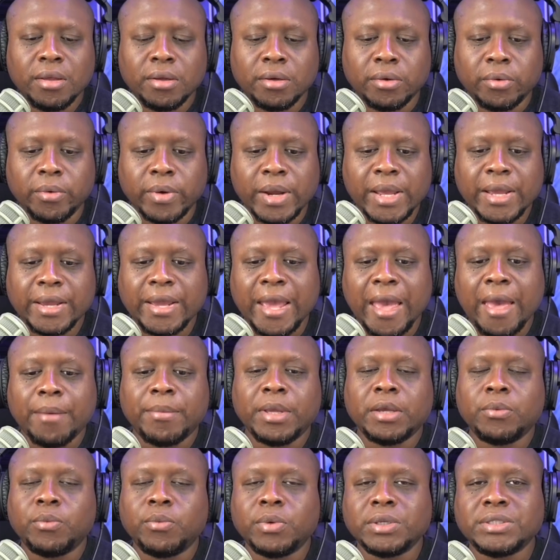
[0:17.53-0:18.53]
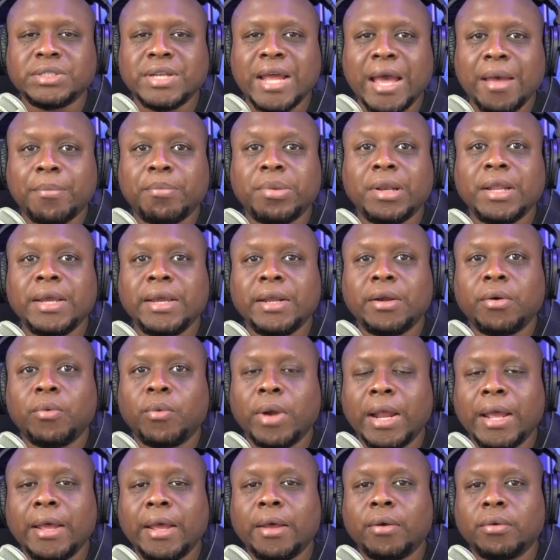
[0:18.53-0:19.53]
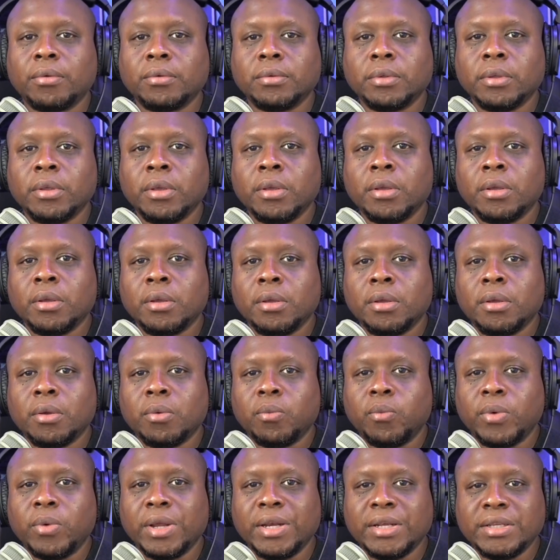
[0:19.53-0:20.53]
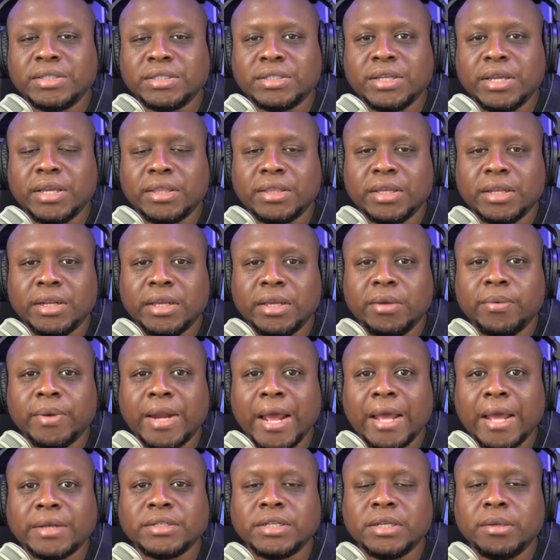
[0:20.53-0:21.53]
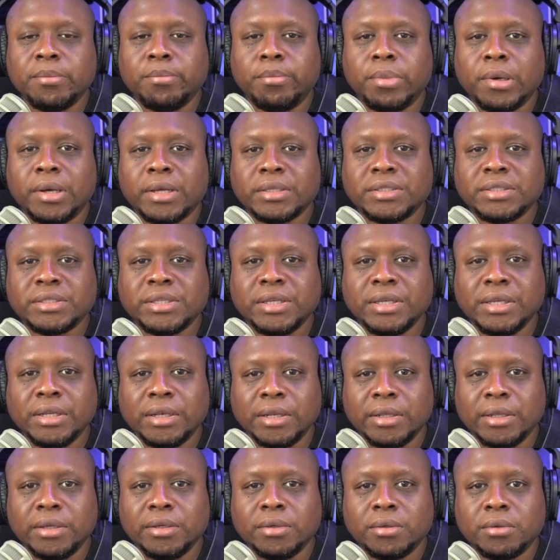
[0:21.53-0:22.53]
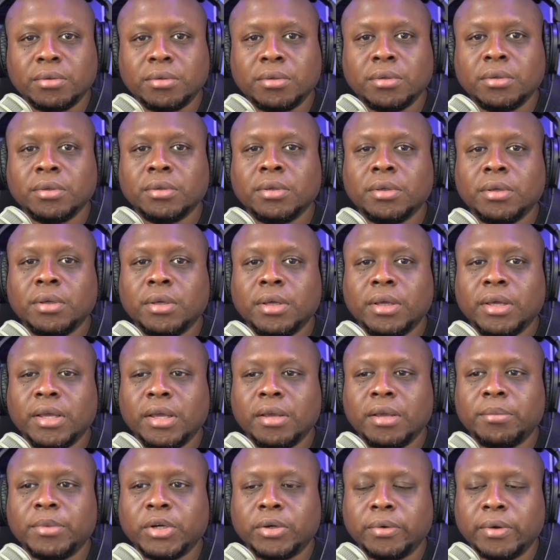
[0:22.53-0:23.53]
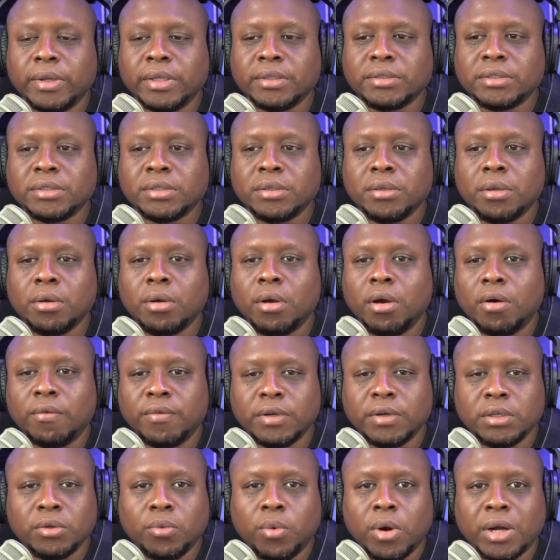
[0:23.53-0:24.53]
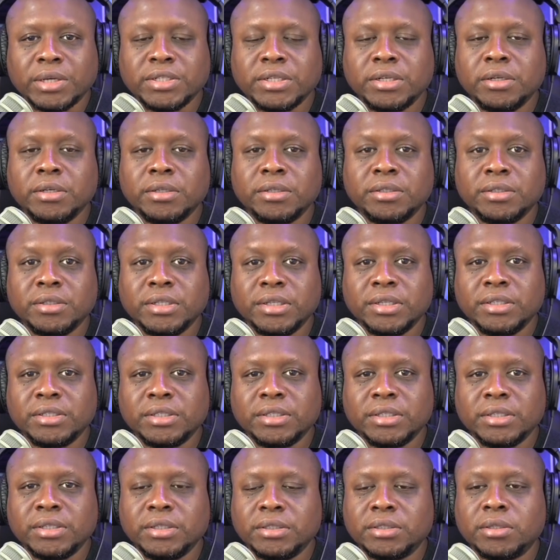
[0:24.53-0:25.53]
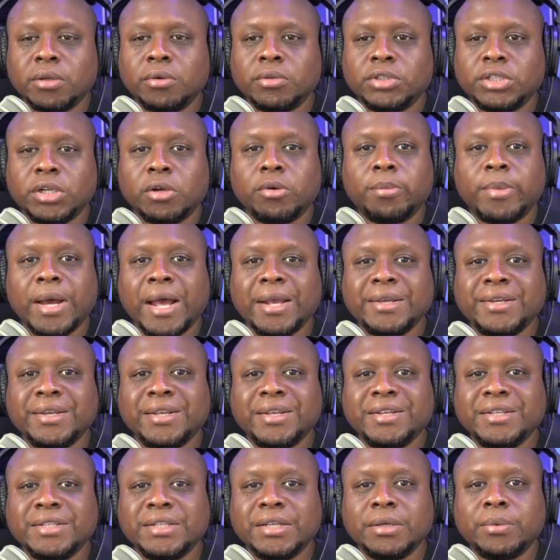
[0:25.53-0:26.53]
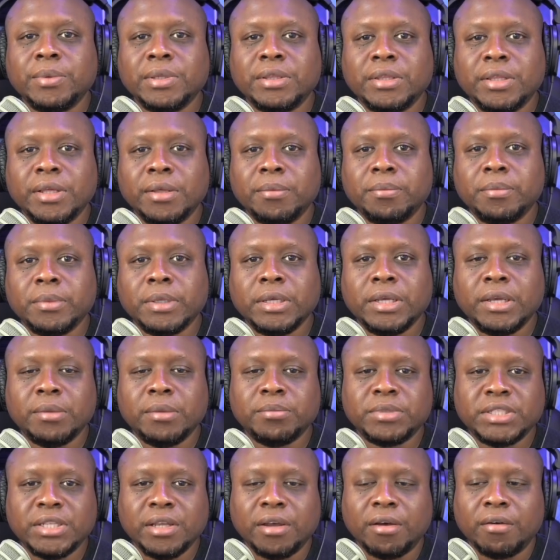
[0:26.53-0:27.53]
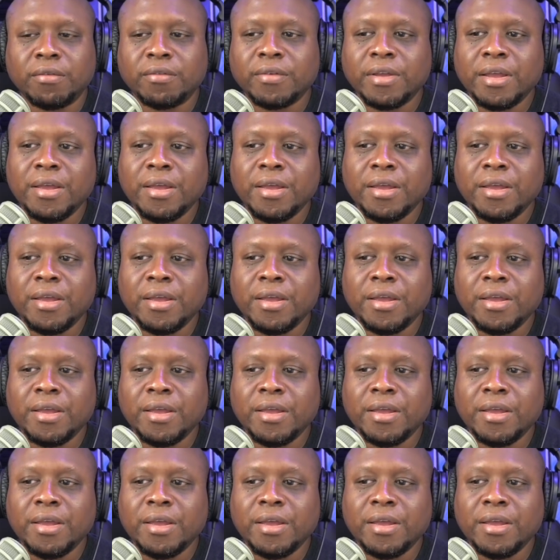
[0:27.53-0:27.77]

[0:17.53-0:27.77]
Greg Abbott was not playing around when he said that he would actually bus illegal immigrants over to Washington, D.C. so Joe Biden can deal with them himself.